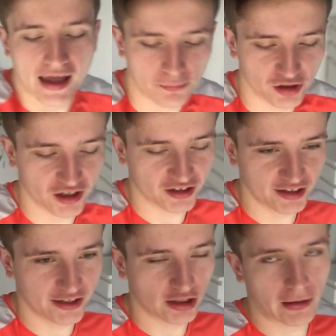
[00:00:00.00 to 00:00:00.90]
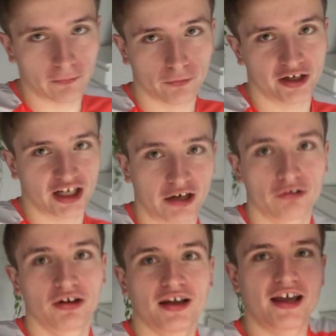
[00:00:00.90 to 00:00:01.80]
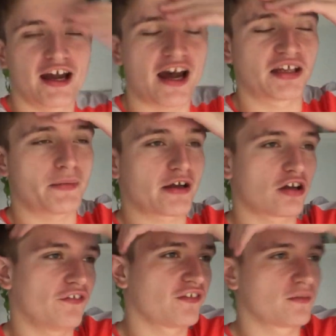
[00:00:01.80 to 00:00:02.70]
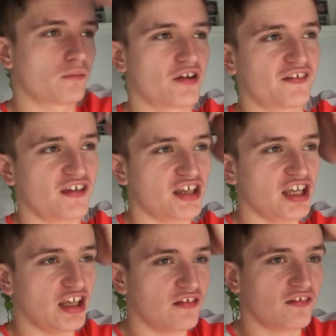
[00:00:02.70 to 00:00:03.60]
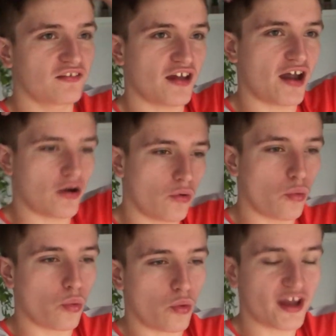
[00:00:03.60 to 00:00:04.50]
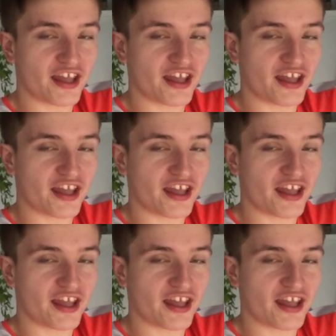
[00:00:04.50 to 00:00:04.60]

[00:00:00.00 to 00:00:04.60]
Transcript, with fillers: I'm gonna clean it out right now, and I might go for somewhere to eat, so